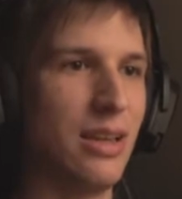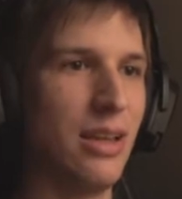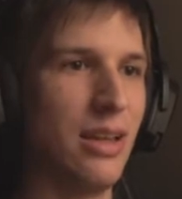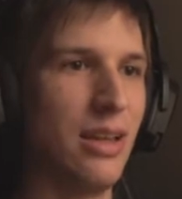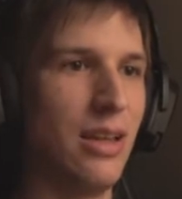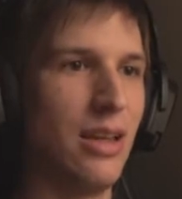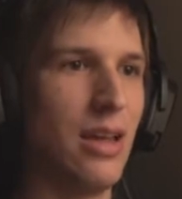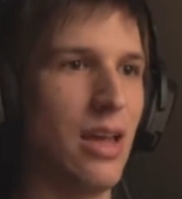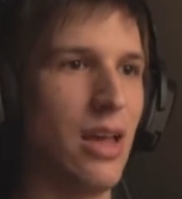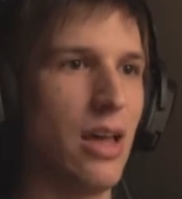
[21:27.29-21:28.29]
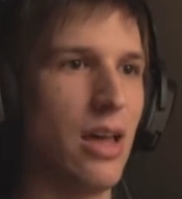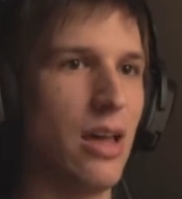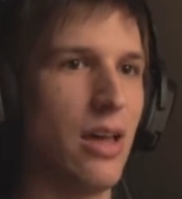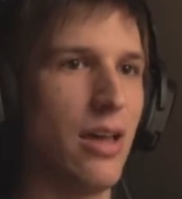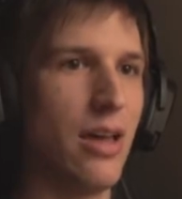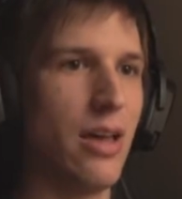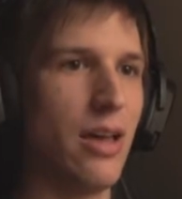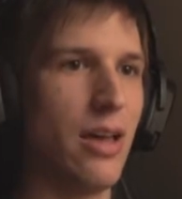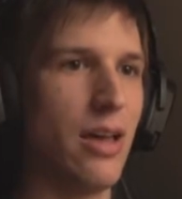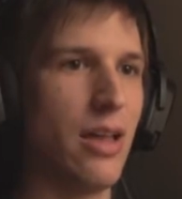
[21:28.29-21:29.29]

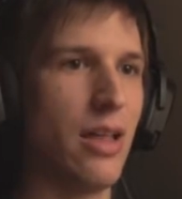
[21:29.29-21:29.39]
Nothing is said.